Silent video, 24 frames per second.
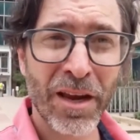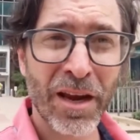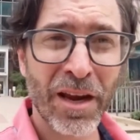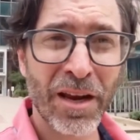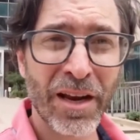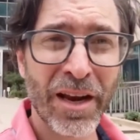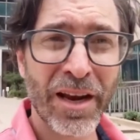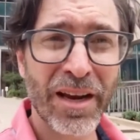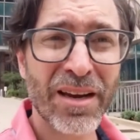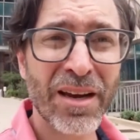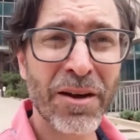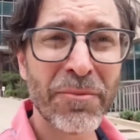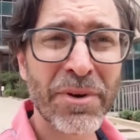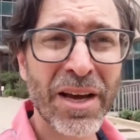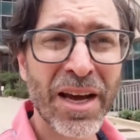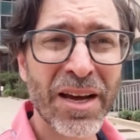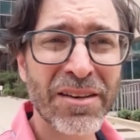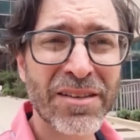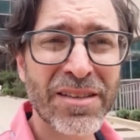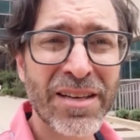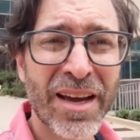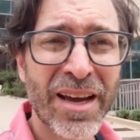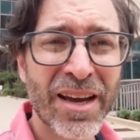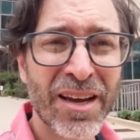And I come
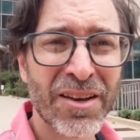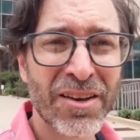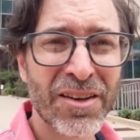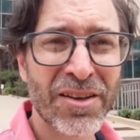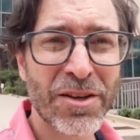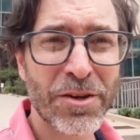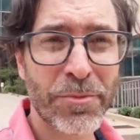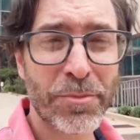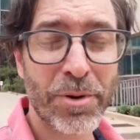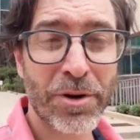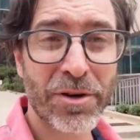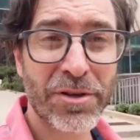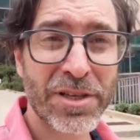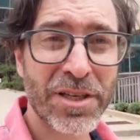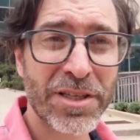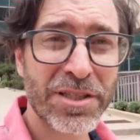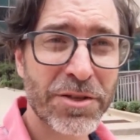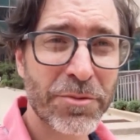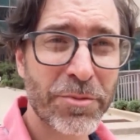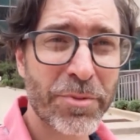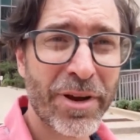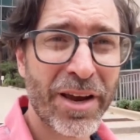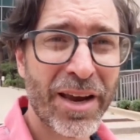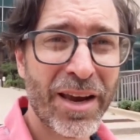downtown to
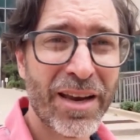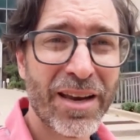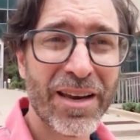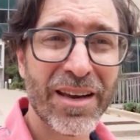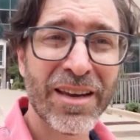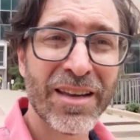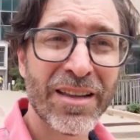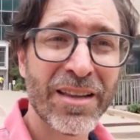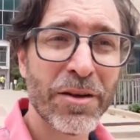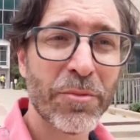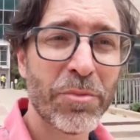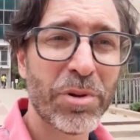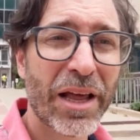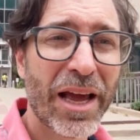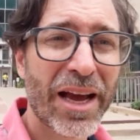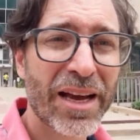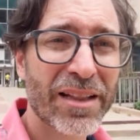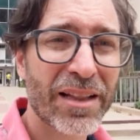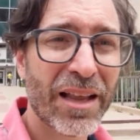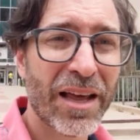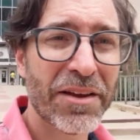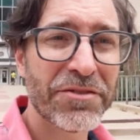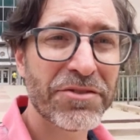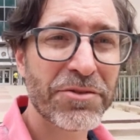participate in the
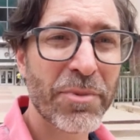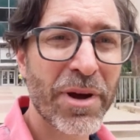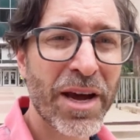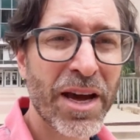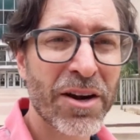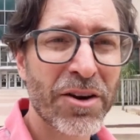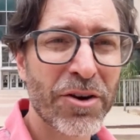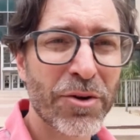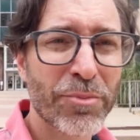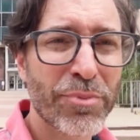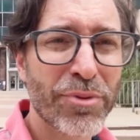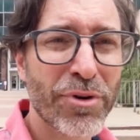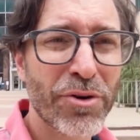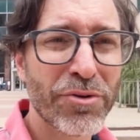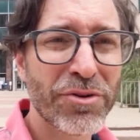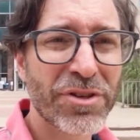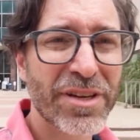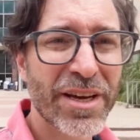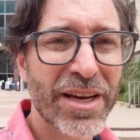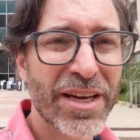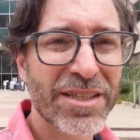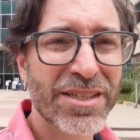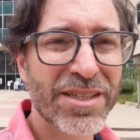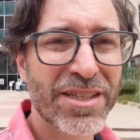Black Lives Matter
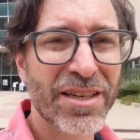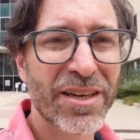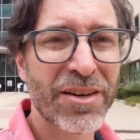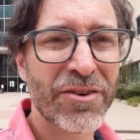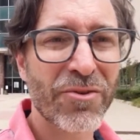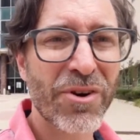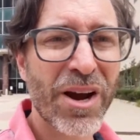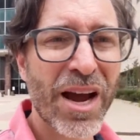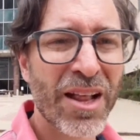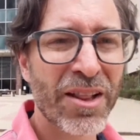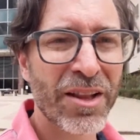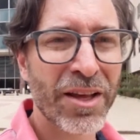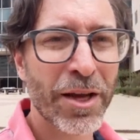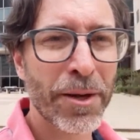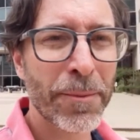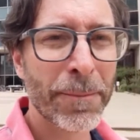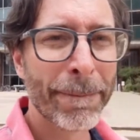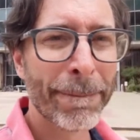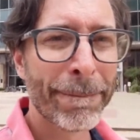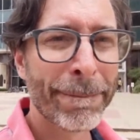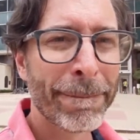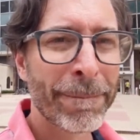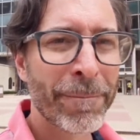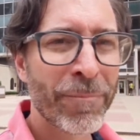protest and rally.
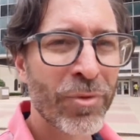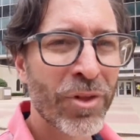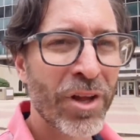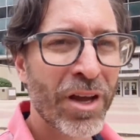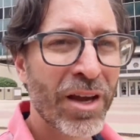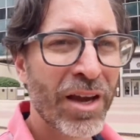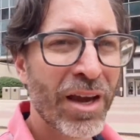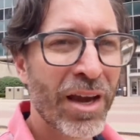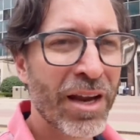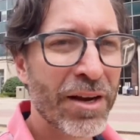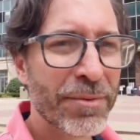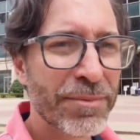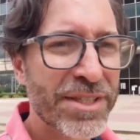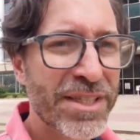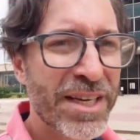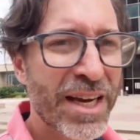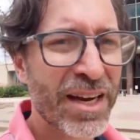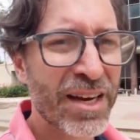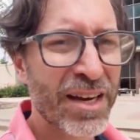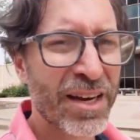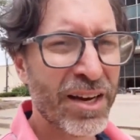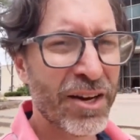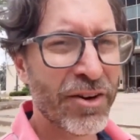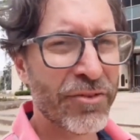And I'm
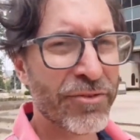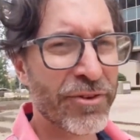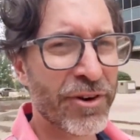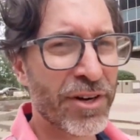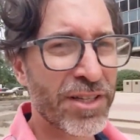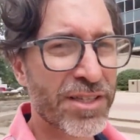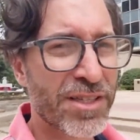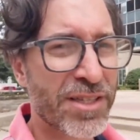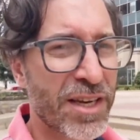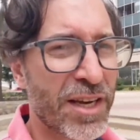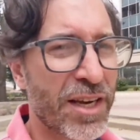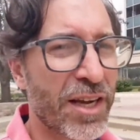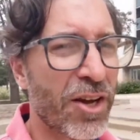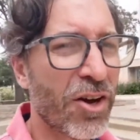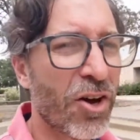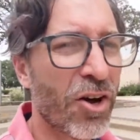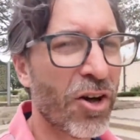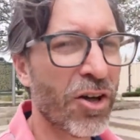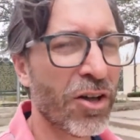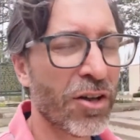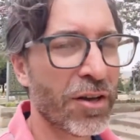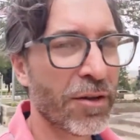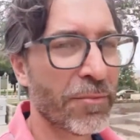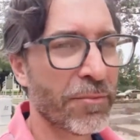standing here in front of City
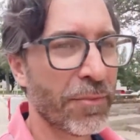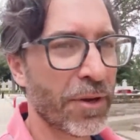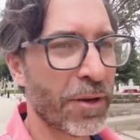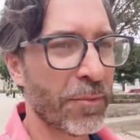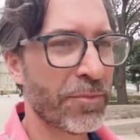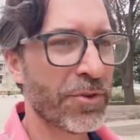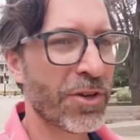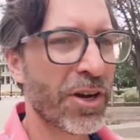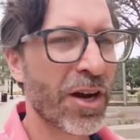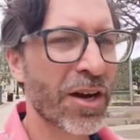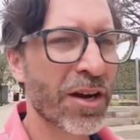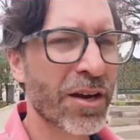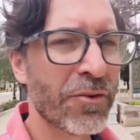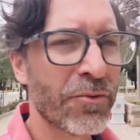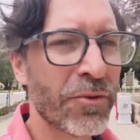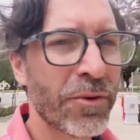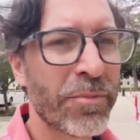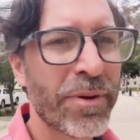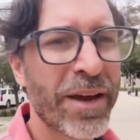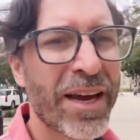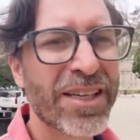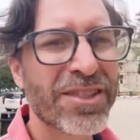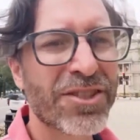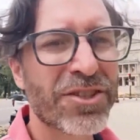Hall and I'm, I'm talking
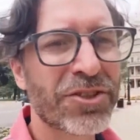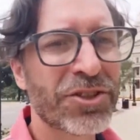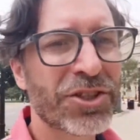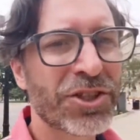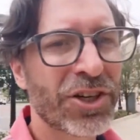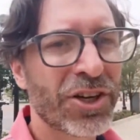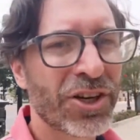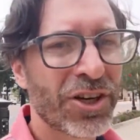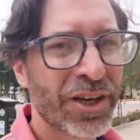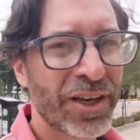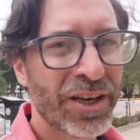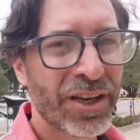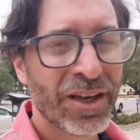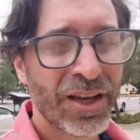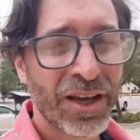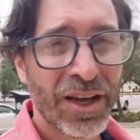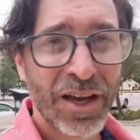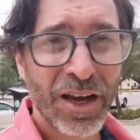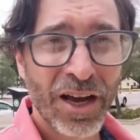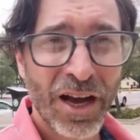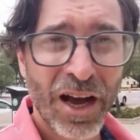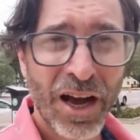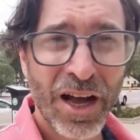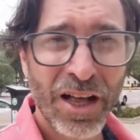with Pastor Sean
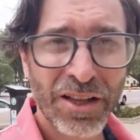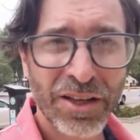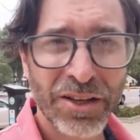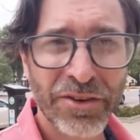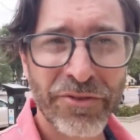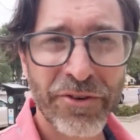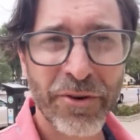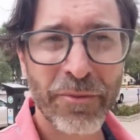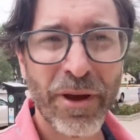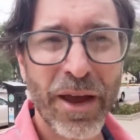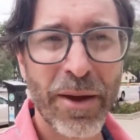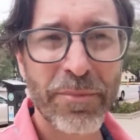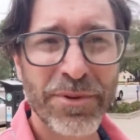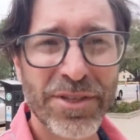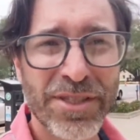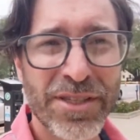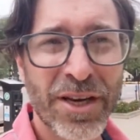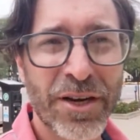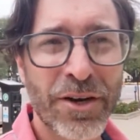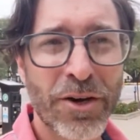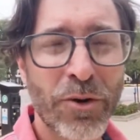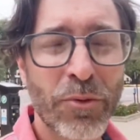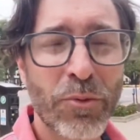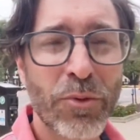Holland from
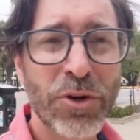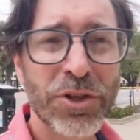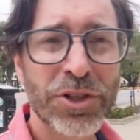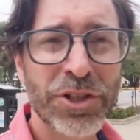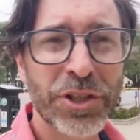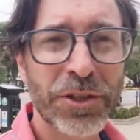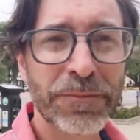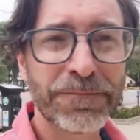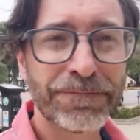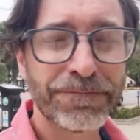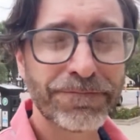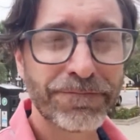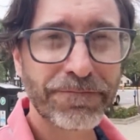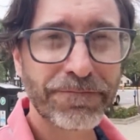Epicenter of Worship.